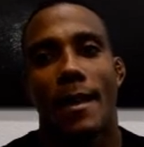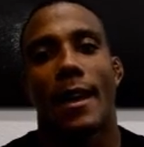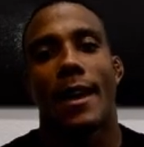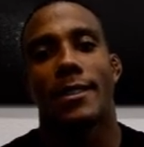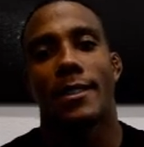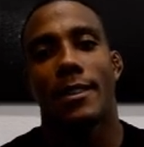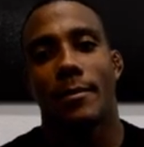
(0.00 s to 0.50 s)

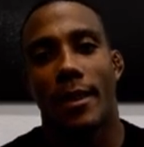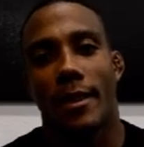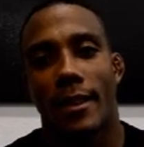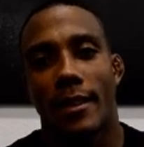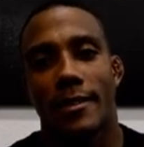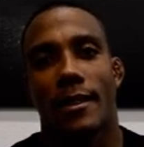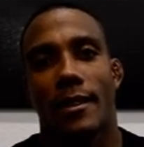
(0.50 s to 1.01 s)
I see big
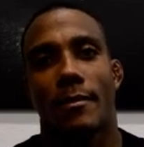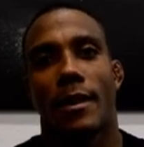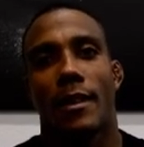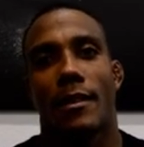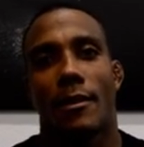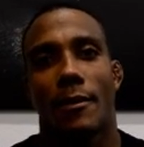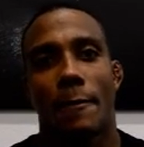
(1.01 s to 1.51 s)
things coming,
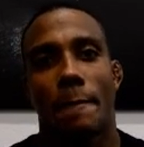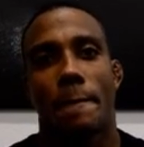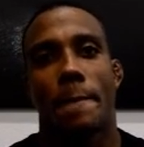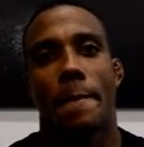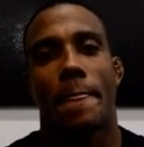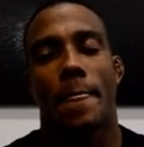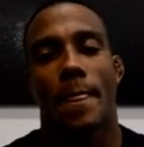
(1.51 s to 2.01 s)
you know.
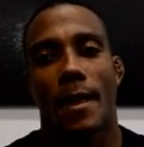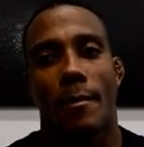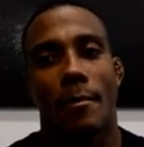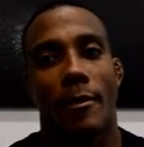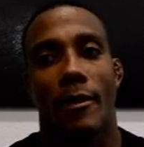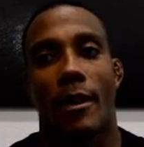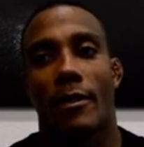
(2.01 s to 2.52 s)
I'm
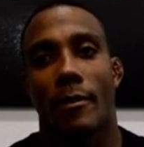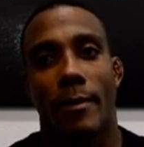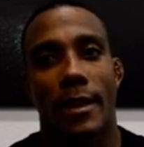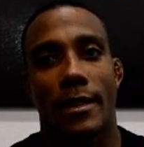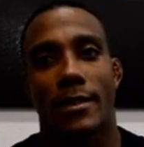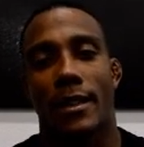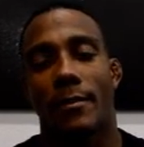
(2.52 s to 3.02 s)
around the
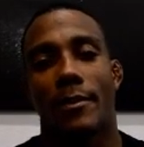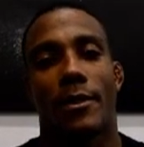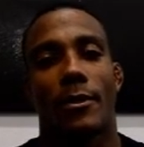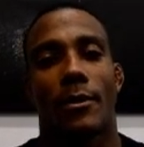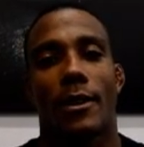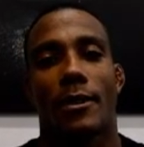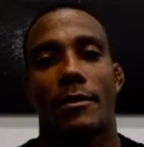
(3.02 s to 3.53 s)
best team in the
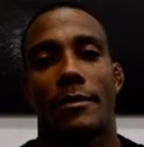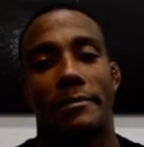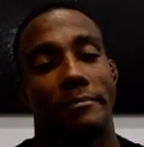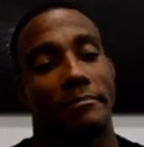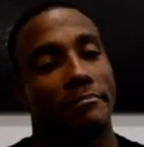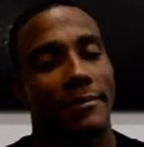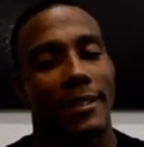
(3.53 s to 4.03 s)
world. I
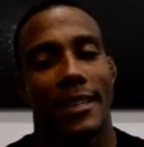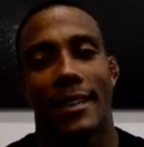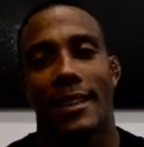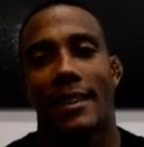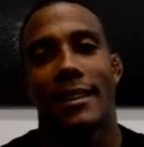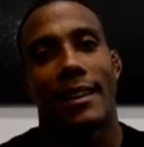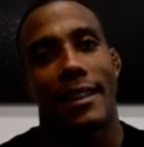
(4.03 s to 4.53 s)

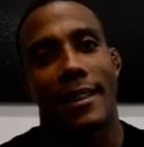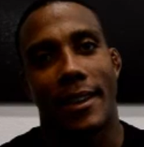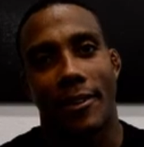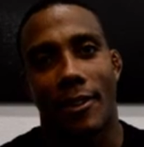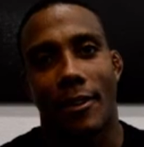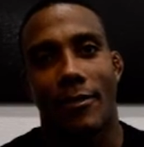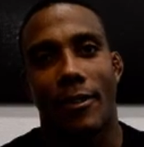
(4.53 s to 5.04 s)
think it
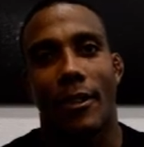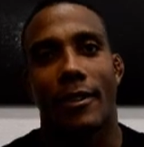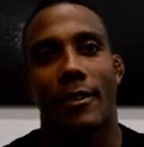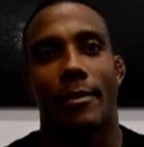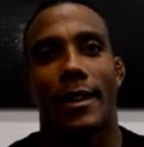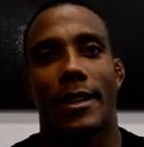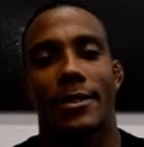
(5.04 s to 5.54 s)
all falls into
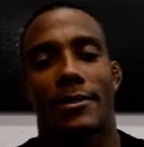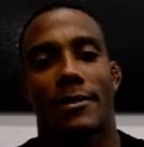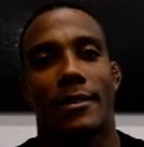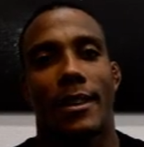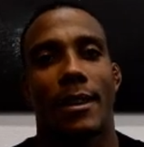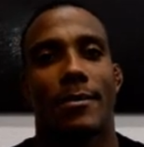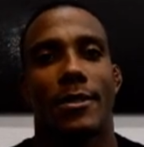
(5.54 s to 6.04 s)
place when the
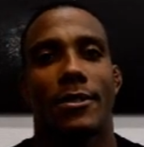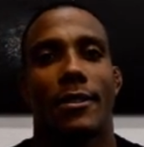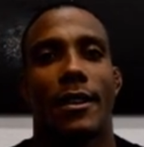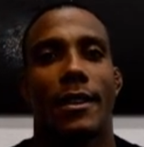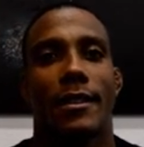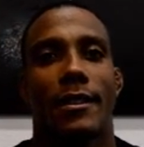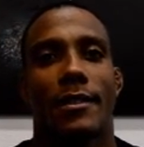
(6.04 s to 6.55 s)
time is
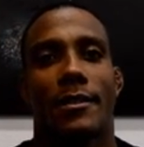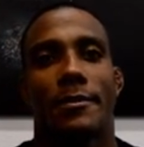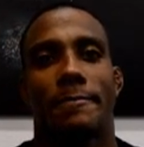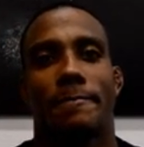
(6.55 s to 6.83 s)
right, you know.